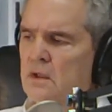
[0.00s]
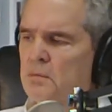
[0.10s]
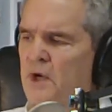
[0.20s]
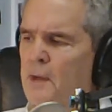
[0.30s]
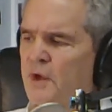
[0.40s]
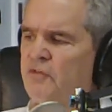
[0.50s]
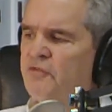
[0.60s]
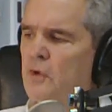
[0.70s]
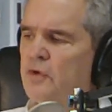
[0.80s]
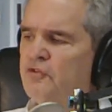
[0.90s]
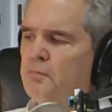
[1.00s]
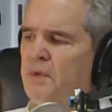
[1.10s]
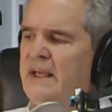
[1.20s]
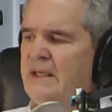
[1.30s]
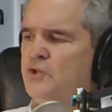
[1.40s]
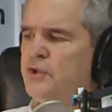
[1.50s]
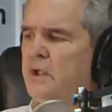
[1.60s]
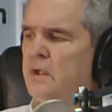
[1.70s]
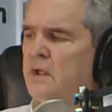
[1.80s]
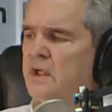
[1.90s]
Obama's first
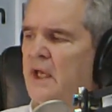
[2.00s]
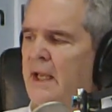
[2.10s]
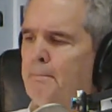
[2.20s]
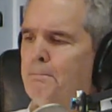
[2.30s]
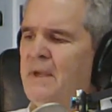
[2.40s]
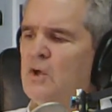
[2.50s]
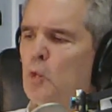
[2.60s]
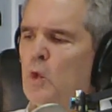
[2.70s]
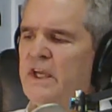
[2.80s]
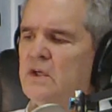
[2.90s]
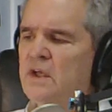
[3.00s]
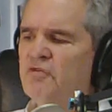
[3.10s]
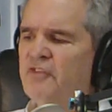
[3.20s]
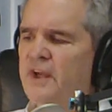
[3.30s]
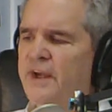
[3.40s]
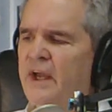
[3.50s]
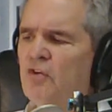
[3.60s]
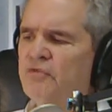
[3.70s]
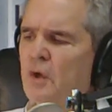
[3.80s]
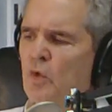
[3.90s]
speech came midweek in
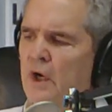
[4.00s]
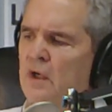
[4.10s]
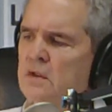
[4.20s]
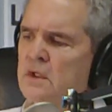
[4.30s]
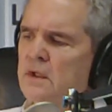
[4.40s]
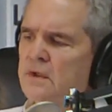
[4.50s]
Philadelphia, where